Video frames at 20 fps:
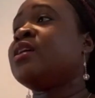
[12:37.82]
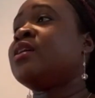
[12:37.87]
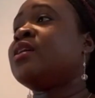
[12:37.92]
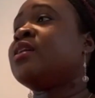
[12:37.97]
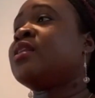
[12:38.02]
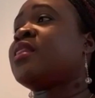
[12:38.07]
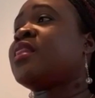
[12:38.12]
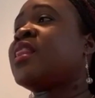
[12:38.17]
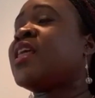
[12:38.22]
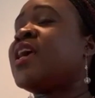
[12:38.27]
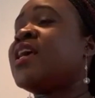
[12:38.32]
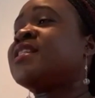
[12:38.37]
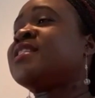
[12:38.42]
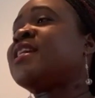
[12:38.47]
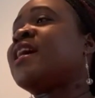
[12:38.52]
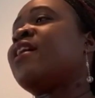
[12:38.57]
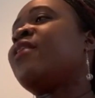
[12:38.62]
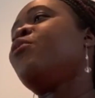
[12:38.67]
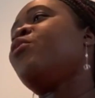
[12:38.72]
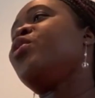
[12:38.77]
Things that
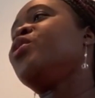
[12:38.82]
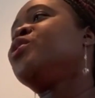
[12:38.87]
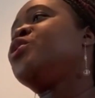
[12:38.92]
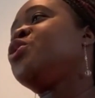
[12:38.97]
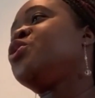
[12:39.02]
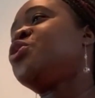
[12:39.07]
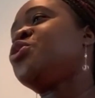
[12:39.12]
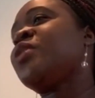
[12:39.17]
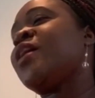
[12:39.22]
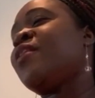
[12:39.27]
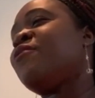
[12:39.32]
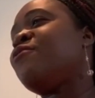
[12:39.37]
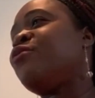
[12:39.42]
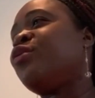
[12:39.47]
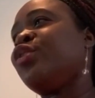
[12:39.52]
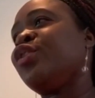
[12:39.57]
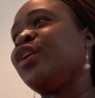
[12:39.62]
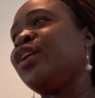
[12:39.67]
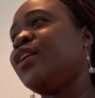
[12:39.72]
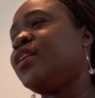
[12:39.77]
I want you to
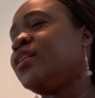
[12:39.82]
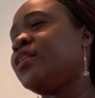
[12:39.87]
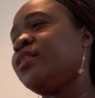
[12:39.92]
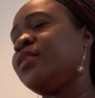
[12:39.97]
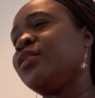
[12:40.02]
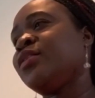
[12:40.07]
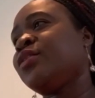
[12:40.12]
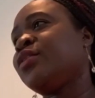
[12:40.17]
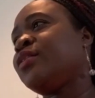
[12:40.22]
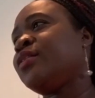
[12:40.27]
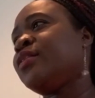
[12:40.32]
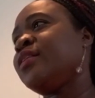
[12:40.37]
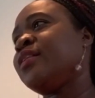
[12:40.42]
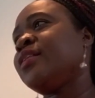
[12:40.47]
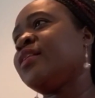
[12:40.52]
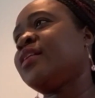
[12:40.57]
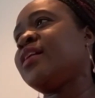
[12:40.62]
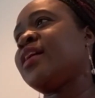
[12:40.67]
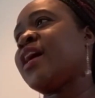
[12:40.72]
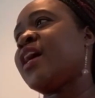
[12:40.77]
avoid
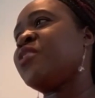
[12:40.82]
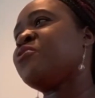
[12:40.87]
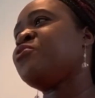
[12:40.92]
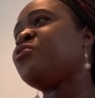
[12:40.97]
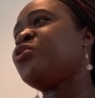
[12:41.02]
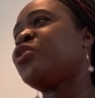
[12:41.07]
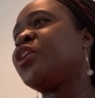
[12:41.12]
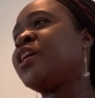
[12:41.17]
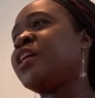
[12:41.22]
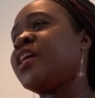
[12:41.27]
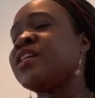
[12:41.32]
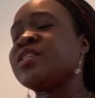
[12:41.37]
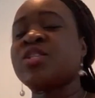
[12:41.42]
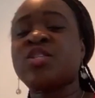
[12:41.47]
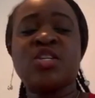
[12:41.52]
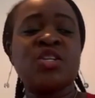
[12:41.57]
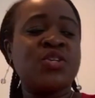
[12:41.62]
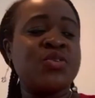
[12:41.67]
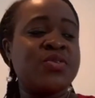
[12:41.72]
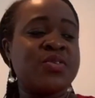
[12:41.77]
avoid
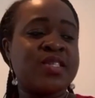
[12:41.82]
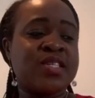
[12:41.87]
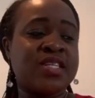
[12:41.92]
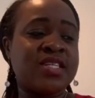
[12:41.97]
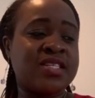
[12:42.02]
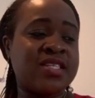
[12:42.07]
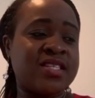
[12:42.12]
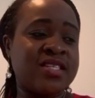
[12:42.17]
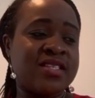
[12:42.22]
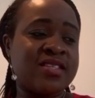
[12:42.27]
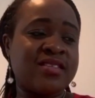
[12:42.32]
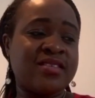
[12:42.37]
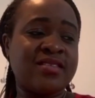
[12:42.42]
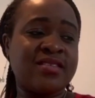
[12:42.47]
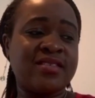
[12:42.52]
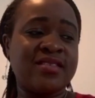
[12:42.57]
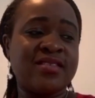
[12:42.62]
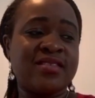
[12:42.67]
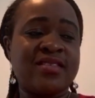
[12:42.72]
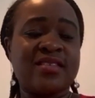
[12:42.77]
excuses,
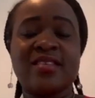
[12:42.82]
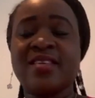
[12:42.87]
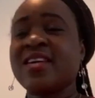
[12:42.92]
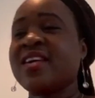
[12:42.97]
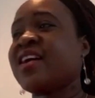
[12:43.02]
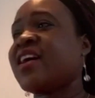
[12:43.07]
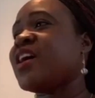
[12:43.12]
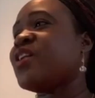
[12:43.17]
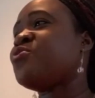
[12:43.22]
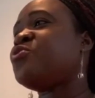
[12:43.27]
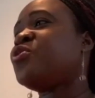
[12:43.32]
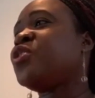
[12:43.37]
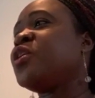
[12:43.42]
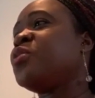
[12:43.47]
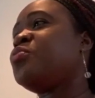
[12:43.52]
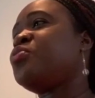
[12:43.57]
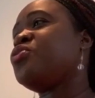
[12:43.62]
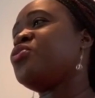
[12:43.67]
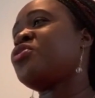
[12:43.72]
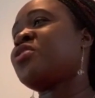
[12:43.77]
avoid
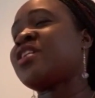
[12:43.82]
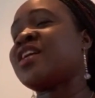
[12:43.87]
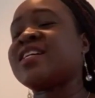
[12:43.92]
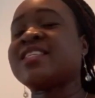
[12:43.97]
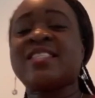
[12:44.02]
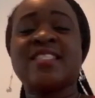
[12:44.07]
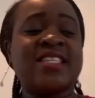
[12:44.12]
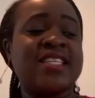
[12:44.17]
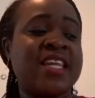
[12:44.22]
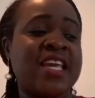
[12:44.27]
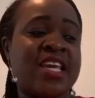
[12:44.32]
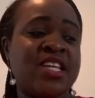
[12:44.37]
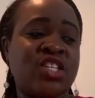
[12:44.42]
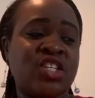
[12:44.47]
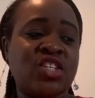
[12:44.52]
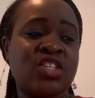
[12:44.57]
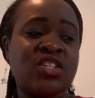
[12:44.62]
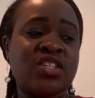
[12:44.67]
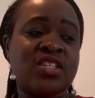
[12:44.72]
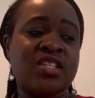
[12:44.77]

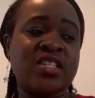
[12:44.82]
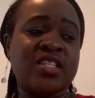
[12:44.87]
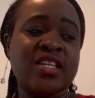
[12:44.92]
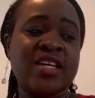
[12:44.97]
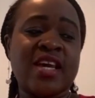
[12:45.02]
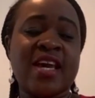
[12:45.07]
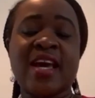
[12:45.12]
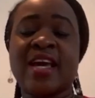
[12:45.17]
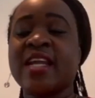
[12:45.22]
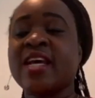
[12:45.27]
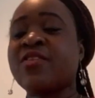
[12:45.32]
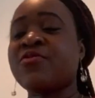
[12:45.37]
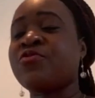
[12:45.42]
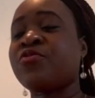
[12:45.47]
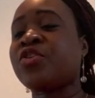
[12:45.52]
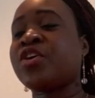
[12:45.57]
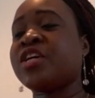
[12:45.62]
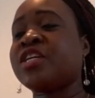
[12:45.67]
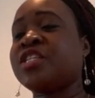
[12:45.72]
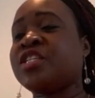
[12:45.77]
procrastination, and
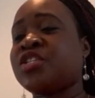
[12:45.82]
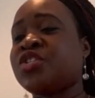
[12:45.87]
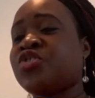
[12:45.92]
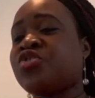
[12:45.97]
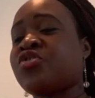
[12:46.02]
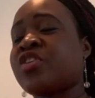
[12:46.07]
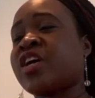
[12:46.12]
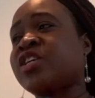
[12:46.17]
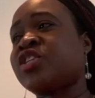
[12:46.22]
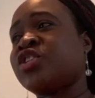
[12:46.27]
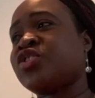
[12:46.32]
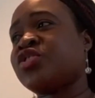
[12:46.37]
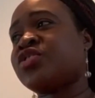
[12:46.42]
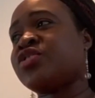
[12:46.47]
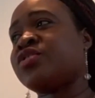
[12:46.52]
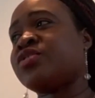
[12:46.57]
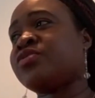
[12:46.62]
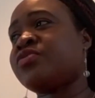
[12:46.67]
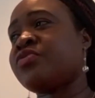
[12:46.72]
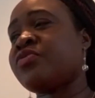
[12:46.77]
avoid distraction,
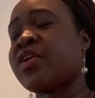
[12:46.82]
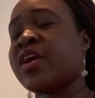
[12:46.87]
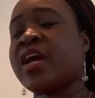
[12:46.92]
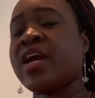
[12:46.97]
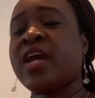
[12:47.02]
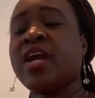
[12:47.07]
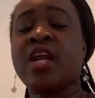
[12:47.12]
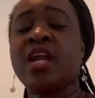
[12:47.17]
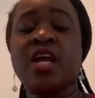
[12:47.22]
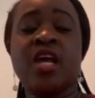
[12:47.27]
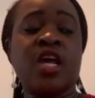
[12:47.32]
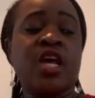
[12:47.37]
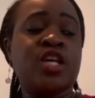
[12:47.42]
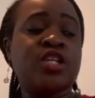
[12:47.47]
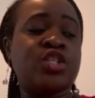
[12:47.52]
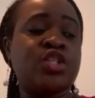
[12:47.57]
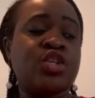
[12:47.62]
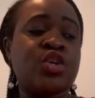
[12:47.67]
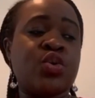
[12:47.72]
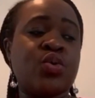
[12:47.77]
right?
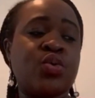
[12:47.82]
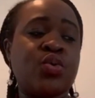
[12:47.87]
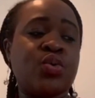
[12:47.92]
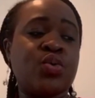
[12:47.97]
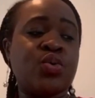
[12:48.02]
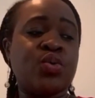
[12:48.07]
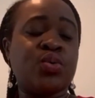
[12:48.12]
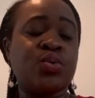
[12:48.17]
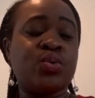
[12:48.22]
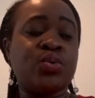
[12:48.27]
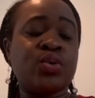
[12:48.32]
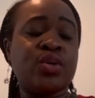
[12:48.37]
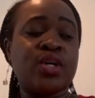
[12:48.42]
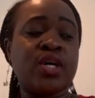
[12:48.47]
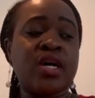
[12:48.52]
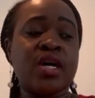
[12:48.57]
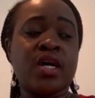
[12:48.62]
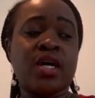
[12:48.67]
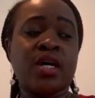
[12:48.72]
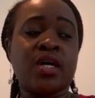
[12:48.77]
So,
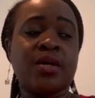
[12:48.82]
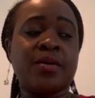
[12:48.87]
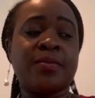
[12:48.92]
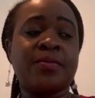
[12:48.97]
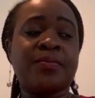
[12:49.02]
um,